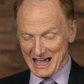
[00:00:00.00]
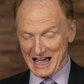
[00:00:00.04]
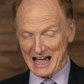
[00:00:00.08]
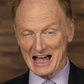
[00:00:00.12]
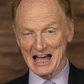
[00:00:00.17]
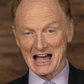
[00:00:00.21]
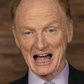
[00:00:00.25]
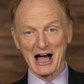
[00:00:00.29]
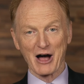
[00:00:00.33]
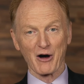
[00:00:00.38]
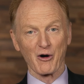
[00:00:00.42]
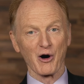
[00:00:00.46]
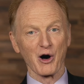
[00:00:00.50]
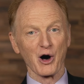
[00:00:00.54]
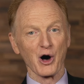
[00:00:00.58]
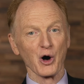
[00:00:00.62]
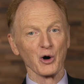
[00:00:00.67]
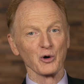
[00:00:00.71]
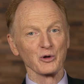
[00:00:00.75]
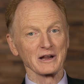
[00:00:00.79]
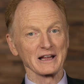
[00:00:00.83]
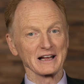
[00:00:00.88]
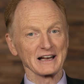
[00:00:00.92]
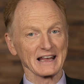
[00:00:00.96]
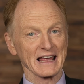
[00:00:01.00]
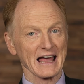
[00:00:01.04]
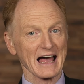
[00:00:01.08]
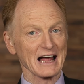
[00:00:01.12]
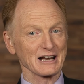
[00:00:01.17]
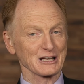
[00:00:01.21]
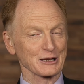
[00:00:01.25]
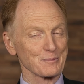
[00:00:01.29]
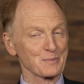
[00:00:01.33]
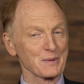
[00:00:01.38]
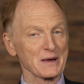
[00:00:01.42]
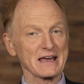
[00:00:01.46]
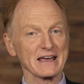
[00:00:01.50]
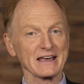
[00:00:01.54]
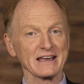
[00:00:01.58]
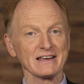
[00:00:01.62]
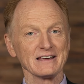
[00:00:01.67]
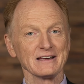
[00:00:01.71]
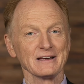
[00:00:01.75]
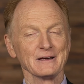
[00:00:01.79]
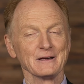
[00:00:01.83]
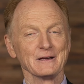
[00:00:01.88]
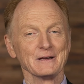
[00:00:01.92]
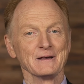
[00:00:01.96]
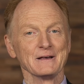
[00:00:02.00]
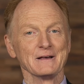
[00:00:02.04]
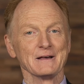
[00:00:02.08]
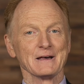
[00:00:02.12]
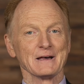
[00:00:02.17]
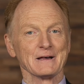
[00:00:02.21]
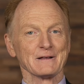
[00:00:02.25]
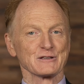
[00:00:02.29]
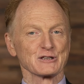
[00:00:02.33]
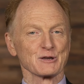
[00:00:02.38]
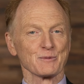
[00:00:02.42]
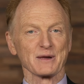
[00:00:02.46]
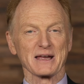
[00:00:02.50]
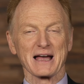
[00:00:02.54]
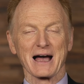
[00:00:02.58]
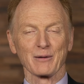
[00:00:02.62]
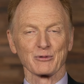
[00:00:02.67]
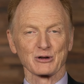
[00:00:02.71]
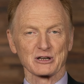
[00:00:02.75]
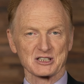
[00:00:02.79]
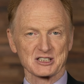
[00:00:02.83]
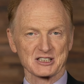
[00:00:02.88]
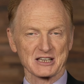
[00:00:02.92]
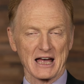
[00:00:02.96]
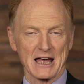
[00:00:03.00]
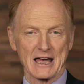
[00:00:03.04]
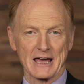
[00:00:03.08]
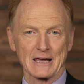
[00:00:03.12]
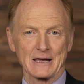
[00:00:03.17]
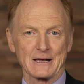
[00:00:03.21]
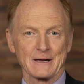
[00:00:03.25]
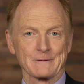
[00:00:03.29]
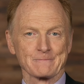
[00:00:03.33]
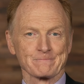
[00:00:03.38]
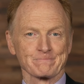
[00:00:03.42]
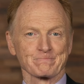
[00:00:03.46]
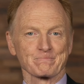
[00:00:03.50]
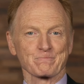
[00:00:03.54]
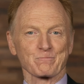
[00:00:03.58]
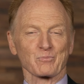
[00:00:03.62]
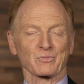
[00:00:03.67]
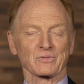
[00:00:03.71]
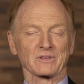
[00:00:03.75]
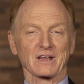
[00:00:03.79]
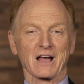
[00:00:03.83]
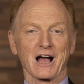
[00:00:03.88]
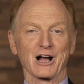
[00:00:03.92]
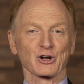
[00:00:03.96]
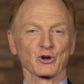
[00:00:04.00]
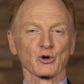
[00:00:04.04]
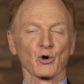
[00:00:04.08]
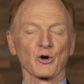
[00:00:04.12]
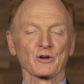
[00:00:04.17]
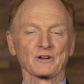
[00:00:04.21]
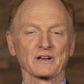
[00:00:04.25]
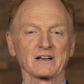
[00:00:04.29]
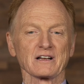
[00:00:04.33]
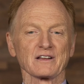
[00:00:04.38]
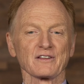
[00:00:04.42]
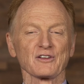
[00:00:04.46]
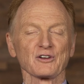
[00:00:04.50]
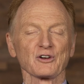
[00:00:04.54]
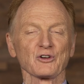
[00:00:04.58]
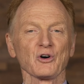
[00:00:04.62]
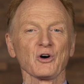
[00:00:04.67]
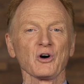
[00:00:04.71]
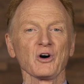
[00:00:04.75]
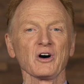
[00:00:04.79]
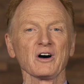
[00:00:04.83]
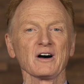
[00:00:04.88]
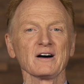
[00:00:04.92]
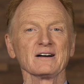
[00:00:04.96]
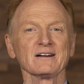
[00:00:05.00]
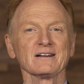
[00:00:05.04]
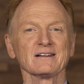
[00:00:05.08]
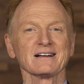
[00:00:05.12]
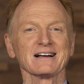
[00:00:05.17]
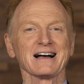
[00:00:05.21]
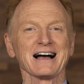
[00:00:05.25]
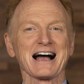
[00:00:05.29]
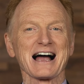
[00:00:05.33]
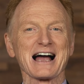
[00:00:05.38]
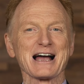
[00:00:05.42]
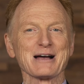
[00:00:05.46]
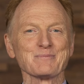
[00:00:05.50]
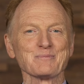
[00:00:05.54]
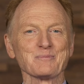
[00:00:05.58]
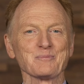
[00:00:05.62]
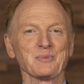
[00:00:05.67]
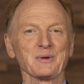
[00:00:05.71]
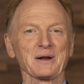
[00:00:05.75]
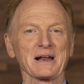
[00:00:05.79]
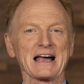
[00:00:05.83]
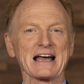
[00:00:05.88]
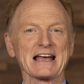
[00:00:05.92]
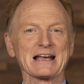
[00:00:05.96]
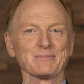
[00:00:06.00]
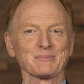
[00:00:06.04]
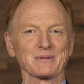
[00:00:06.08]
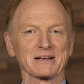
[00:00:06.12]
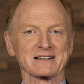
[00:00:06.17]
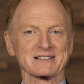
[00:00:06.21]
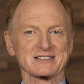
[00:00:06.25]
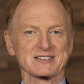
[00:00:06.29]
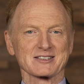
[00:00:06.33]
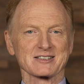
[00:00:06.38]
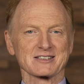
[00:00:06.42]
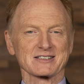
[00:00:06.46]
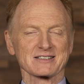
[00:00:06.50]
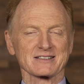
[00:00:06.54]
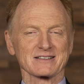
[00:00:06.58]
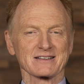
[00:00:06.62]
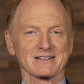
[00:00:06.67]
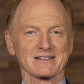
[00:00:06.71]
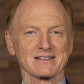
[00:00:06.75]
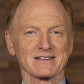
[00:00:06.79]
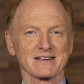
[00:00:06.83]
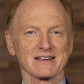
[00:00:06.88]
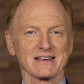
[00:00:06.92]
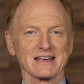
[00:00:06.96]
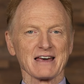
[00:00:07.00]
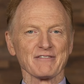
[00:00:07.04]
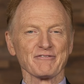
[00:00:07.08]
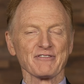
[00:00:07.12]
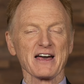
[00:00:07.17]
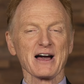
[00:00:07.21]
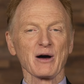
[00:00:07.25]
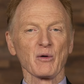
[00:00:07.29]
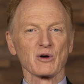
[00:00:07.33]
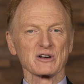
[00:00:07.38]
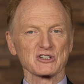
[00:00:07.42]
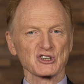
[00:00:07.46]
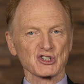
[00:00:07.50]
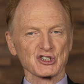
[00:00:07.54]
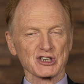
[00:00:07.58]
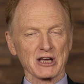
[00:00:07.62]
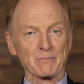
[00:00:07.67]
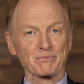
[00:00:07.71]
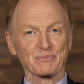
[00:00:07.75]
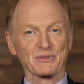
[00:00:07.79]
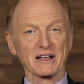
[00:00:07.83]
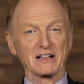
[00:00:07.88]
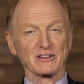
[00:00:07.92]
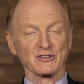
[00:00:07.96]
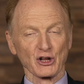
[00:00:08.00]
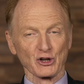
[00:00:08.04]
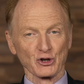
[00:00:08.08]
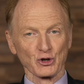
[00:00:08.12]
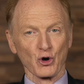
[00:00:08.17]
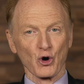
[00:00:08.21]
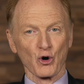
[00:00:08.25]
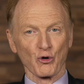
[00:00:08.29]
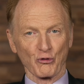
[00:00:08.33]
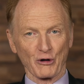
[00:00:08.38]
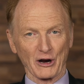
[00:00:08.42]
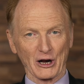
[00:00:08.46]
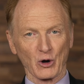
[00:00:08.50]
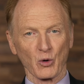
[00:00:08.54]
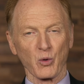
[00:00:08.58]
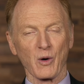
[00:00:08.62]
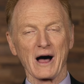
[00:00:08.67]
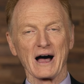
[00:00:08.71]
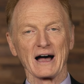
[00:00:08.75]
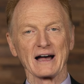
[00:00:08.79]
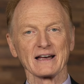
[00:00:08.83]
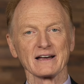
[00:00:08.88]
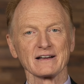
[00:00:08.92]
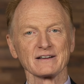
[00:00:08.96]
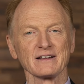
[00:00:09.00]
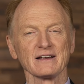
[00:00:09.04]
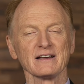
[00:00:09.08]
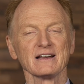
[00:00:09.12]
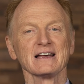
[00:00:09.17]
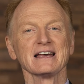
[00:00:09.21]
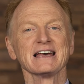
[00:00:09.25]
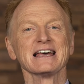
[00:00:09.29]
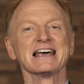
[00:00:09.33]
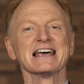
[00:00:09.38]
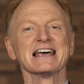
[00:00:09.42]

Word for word: How holy he had to be to be able to say, according to the law, I am blameless. If there was something the law required,